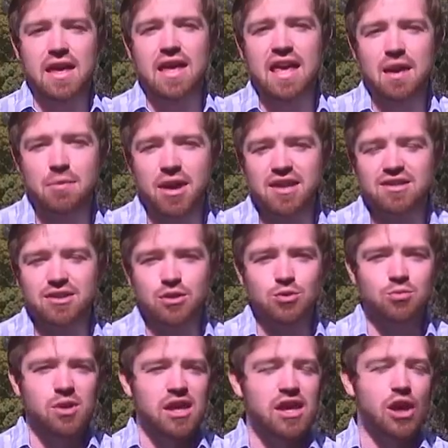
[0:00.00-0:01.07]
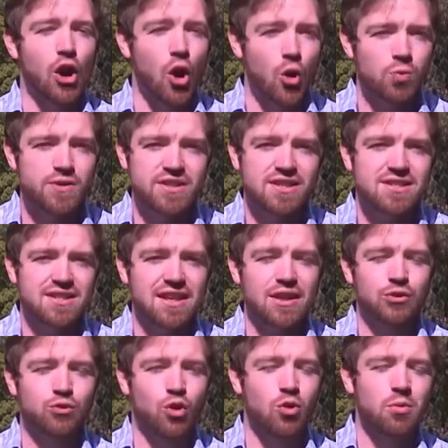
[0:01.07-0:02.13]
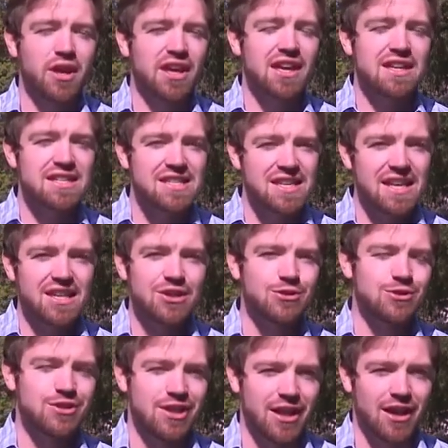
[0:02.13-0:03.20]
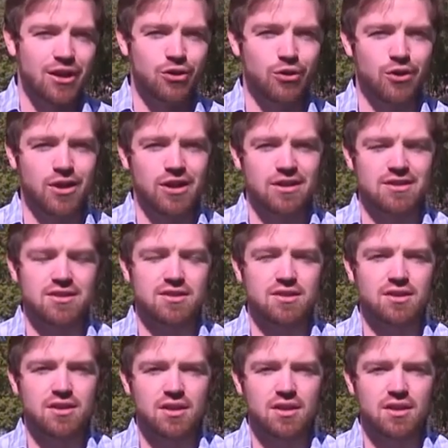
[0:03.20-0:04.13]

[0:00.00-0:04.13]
MSUB hopes to see enrollment continue to increase.